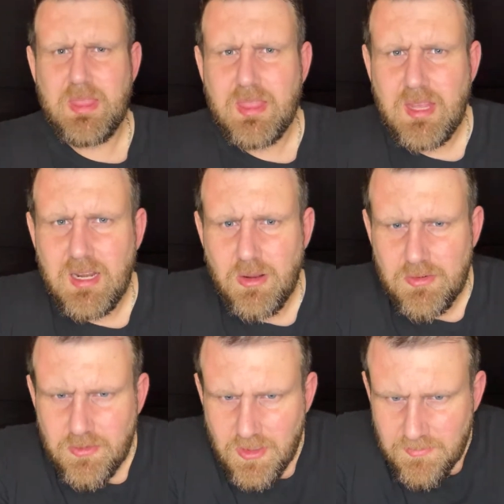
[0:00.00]
Hello
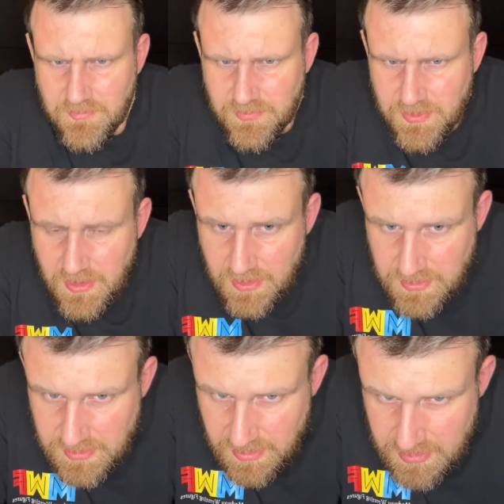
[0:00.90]
everyone. Oh, I can
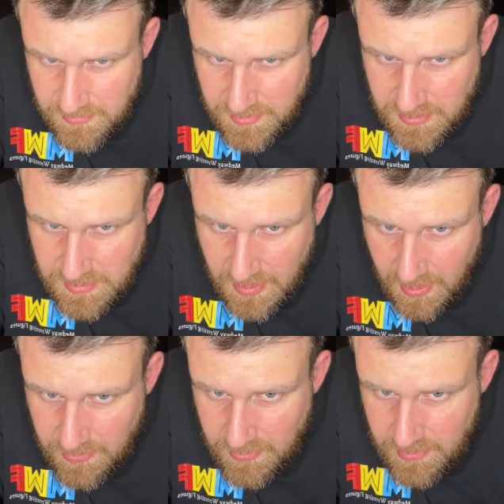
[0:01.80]
see some messages. Hello.